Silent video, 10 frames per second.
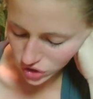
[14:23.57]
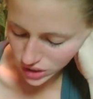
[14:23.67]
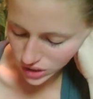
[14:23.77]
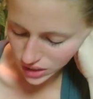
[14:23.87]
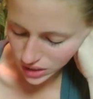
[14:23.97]

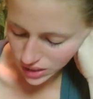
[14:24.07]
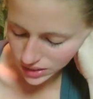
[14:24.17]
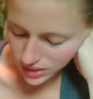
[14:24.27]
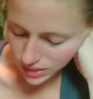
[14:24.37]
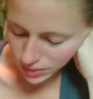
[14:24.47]
G,
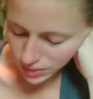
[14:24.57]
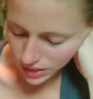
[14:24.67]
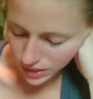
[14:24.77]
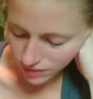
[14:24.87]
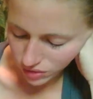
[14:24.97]
a statement
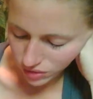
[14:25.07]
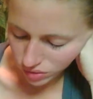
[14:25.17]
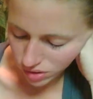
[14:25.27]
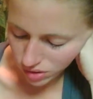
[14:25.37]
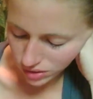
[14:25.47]
that
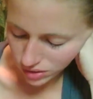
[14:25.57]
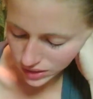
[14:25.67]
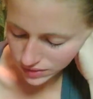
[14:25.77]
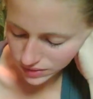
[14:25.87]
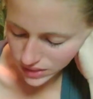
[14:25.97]
federal law
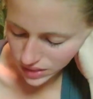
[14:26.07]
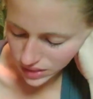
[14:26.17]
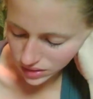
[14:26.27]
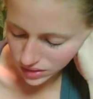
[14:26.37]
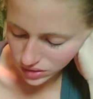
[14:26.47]
gives
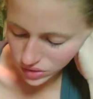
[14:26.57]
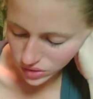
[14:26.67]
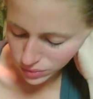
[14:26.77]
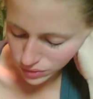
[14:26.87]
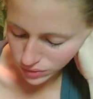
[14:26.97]
the
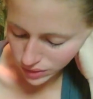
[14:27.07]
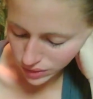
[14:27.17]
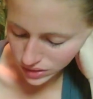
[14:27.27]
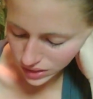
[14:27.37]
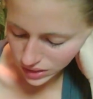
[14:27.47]
consumer the
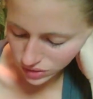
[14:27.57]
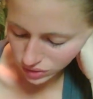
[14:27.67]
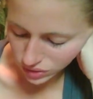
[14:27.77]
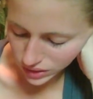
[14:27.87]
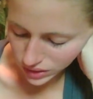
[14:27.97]
right to
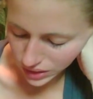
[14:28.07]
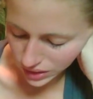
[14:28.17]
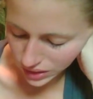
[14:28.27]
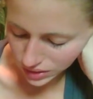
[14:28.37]
annually